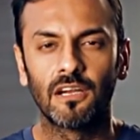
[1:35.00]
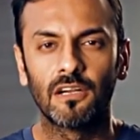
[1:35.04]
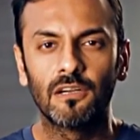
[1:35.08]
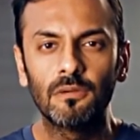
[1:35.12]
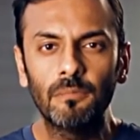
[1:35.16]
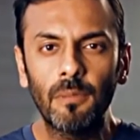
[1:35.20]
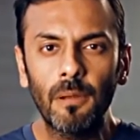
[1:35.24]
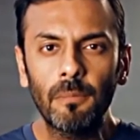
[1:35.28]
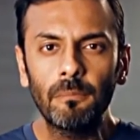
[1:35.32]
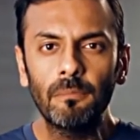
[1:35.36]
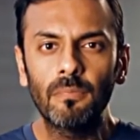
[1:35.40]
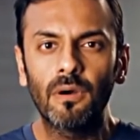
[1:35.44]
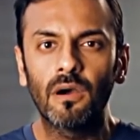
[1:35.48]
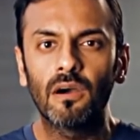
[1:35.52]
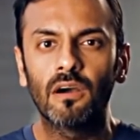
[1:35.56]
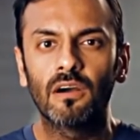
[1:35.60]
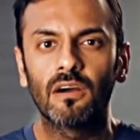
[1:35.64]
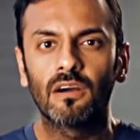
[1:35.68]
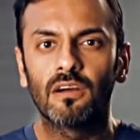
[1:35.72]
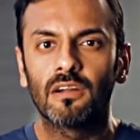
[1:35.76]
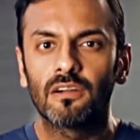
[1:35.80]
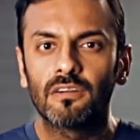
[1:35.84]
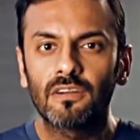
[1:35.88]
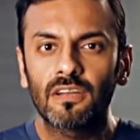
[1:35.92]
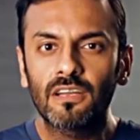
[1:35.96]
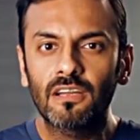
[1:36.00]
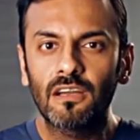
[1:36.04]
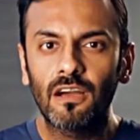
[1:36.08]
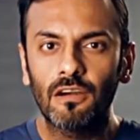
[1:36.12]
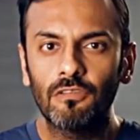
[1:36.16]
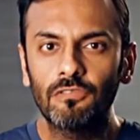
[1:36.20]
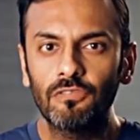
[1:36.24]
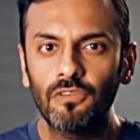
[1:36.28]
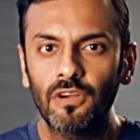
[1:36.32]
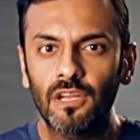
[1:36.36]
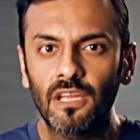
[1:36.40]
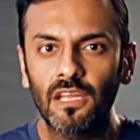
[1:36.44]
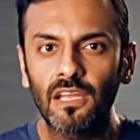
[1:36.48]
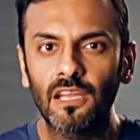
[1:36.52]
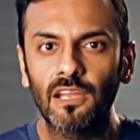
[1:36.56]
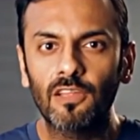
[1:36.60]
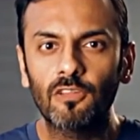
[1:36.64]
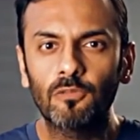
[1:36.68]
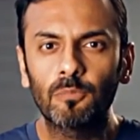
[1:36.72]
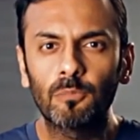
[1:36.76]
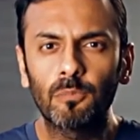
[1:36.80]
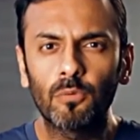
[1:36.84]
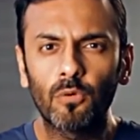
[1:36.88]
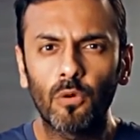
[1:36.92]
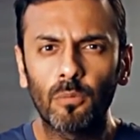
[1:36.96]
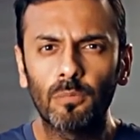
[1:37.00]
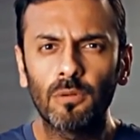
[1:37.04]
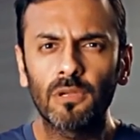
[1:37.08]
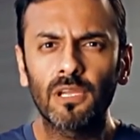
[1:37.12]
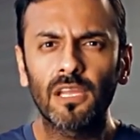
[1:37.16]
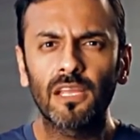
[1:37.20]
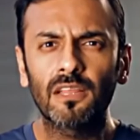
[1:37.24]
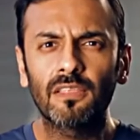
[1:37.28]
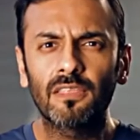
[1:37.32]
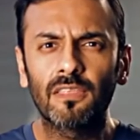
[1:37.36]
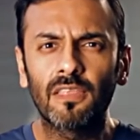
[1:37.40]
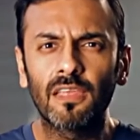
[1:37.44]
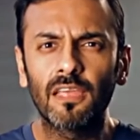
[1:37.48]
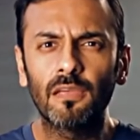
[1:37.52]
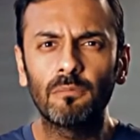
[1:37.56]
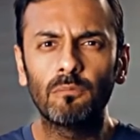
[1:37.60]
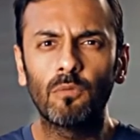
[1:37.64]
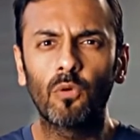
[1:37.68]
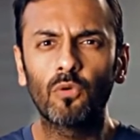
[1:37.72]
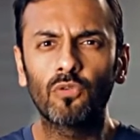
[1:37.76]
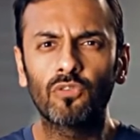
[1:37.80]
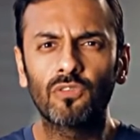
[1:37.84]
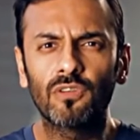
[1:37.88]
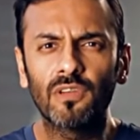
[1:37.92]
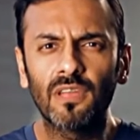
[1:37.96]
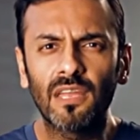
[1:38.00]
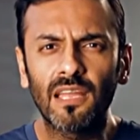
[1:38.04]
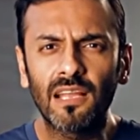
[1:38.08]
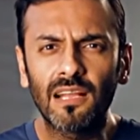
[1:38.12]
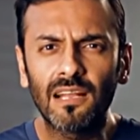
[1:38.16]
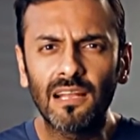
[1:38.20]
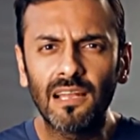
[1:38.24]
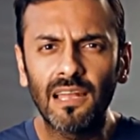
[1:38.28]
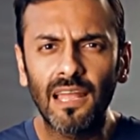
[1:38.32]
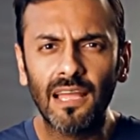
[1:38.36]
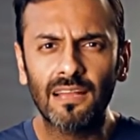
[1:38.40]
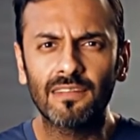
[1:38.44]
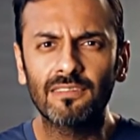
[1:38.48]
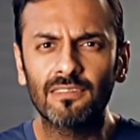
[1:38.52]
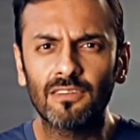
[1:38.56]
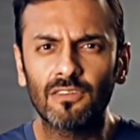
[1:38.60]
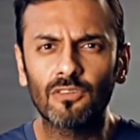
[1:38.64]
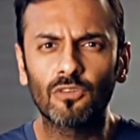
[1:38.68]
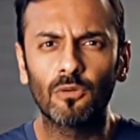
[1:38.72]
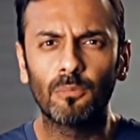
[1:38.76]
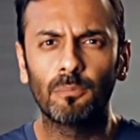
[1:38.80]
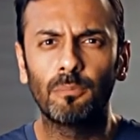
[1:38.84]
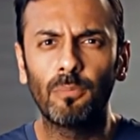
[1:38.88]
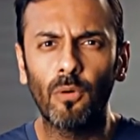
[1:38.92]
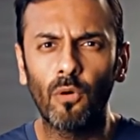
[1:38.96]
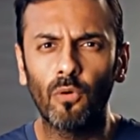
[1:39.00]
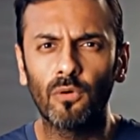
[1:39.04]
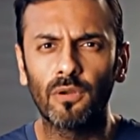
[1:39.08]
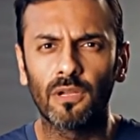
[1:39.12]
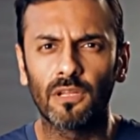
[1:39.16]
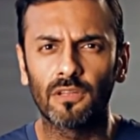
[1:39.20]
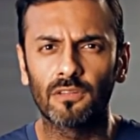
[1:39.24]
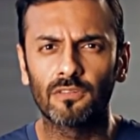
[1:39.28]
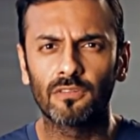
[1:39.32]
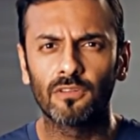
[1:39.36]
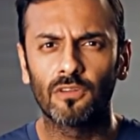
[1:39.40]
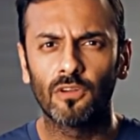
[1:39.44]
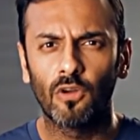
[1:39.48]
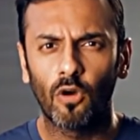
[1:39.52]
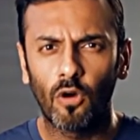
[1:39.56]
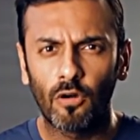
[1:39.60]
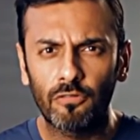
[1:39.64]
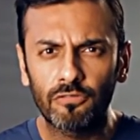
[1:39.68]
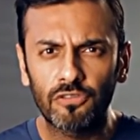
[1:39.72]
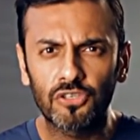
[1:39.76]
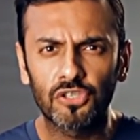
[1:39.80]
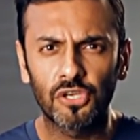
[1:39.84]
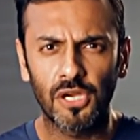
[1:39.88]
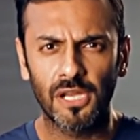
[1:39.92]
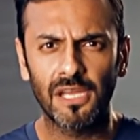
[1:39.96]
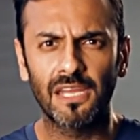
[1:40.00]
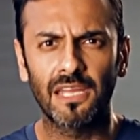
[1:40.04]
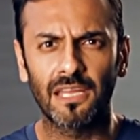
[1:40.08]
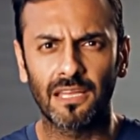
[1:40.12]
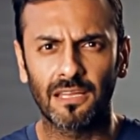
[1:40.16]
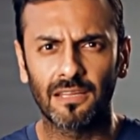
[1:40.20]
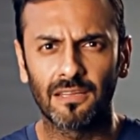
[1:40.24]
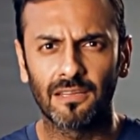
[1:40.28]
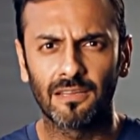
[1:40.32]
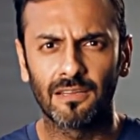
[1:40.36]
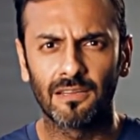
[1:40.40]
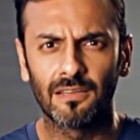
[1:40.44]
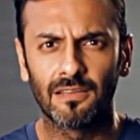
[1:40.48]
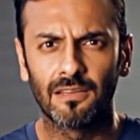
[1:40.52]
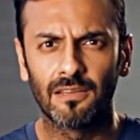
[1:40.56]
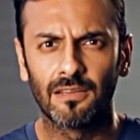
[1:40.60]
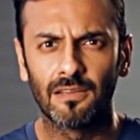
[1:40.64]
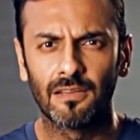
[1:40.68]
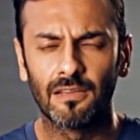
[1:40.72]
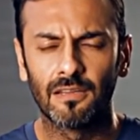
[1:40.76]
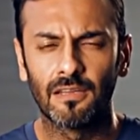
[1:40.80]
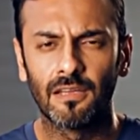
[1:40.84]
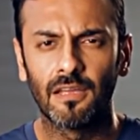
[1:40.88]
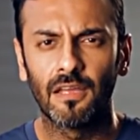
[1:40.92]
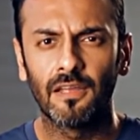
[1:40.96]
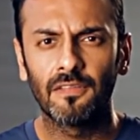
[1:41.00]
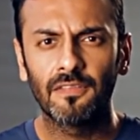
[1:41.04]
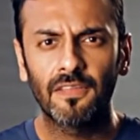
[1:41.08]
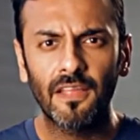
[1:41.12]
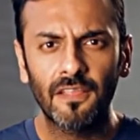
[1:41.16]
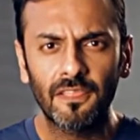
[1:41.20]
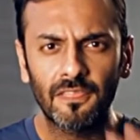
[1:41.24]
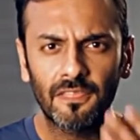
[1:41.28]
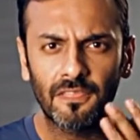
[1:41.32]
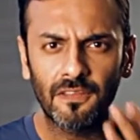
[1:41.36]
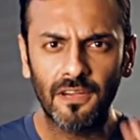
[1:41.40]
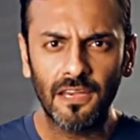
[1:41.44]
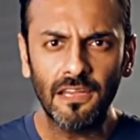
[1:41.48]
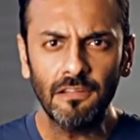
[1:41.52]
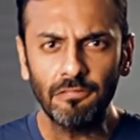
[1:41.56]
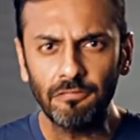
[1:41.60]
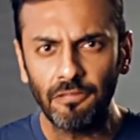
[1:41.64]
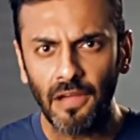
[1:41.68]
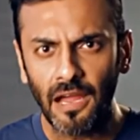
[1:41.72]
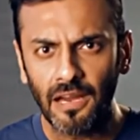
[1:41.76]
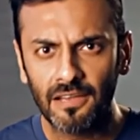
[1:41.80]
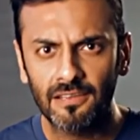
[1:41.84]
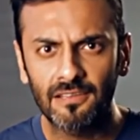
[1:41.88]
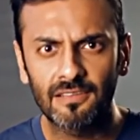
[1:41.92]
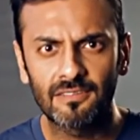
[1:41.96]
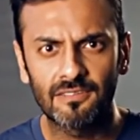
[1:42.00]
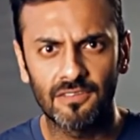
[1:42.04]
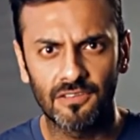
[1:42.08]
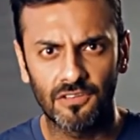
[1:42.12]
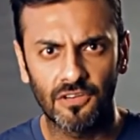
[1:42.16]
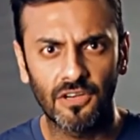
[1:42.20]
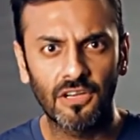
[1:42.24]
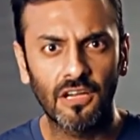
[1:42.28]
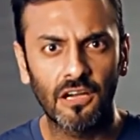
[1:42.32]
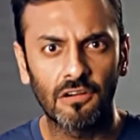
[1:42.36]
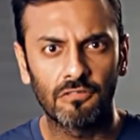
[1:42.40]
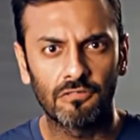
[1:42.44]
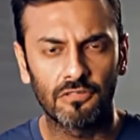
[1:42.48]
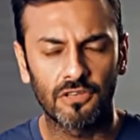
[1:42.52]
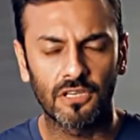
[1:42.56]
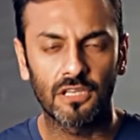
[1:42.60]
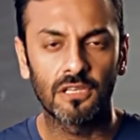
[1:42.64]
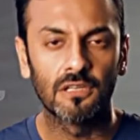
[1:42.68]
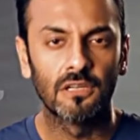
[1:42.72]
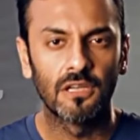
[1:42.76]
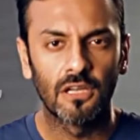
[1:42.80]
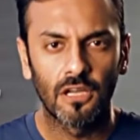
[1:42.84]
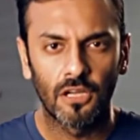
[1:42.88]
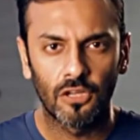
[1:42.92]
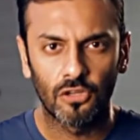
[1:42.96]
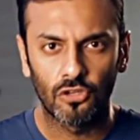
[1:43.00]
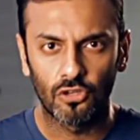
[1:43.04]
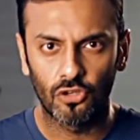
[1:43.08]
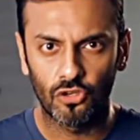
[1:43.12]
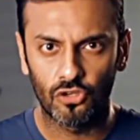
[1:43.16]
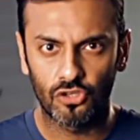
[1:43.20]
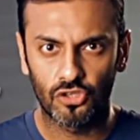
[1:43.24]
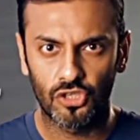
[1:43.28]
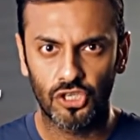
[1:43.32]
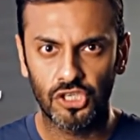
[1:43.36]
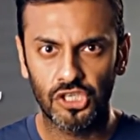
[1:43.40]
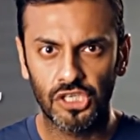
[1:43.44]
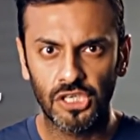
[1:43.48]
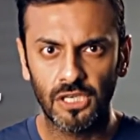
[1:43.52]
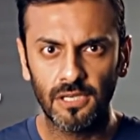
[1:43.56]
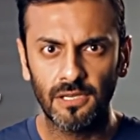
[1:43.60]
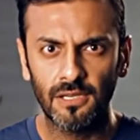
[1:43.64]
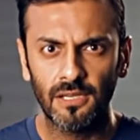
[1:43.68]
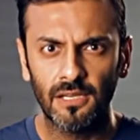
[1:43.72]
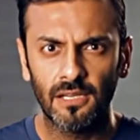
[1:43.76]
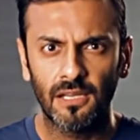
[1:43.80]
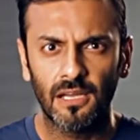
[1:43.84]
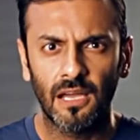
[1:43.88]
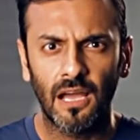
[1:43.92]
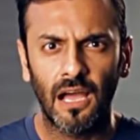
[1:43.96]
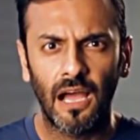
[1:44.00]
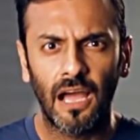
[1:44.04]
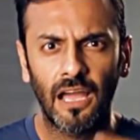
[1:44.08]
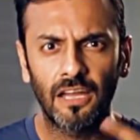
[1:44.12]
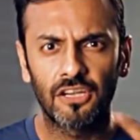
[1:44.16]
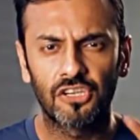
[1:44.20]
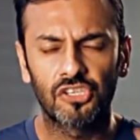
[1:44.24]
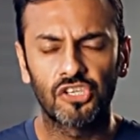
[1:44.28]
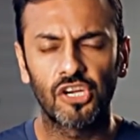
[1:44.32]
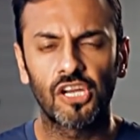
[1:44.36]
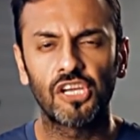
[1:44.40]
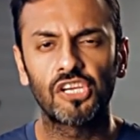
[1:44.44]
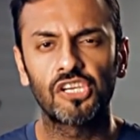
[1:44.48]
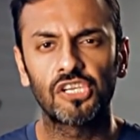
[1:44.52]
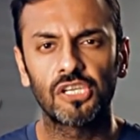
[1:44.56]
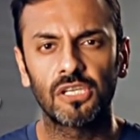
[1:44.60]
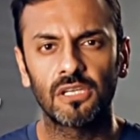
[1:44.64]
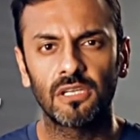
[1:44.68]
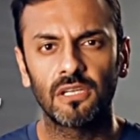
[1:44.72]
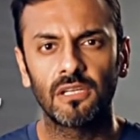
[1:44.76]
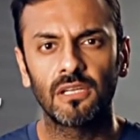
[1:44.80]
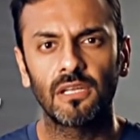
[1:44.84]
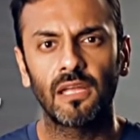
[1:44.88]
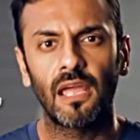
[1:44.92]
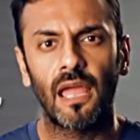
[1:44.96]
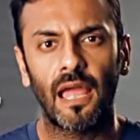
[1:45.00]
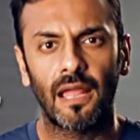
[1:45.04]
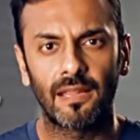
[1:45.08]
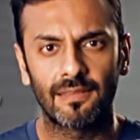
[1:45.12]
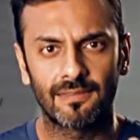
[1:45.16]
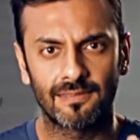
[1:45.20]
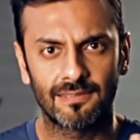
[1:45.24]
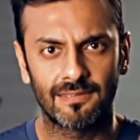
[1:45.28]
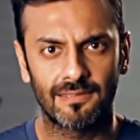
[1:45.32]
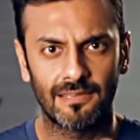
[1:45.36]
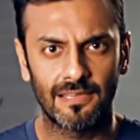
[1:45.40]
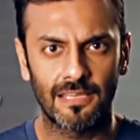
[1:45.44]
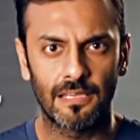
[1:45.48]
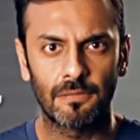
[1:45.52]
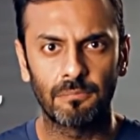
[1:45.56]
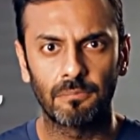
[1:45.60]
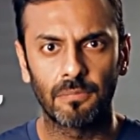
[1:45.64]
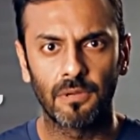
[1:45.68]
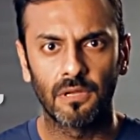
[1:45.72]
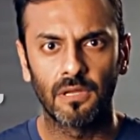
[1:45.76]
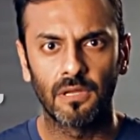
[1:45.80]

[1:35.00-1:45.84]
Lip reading: Remember, recovery is probably the most neglected component of training. There are three factors in recovery: nutrition, hydration, and sleep.